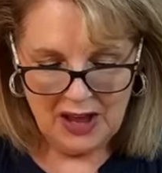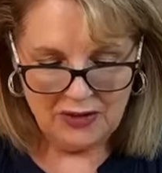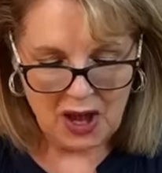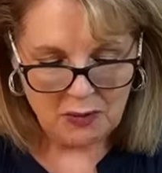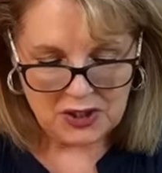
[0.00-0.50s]

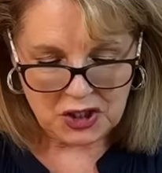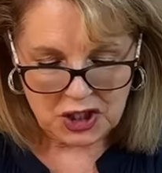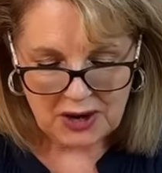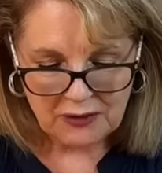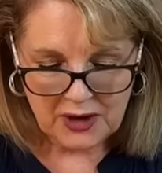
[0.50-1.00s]
There was
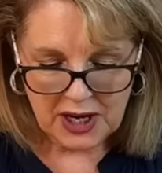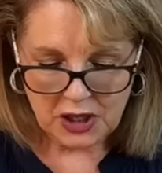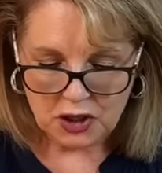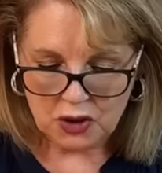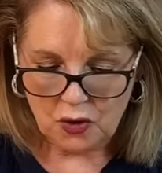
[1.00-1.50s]
Jeffrey
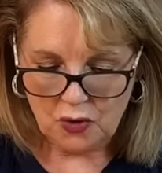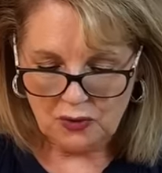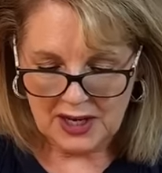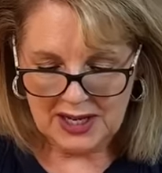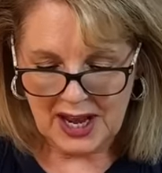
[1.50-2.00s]
and
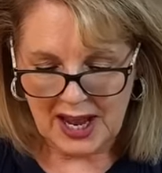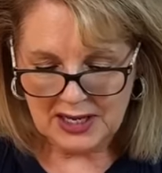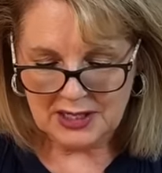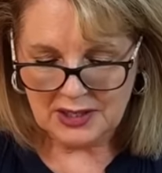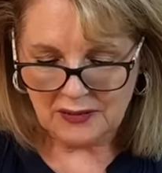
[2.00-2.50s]
Jory
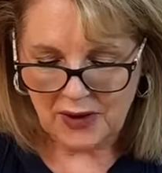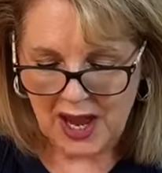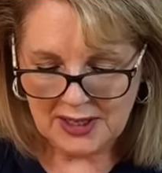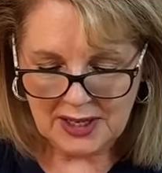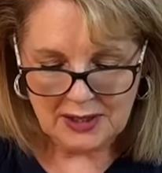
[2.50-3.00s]
Kent, the
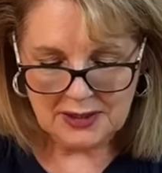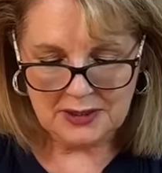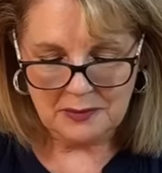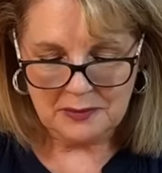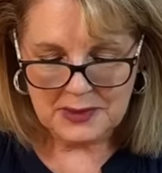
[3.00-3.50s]
Van
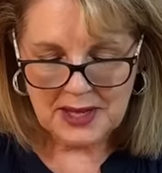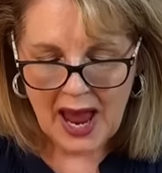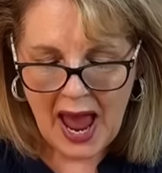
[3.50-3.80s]
Cutsums,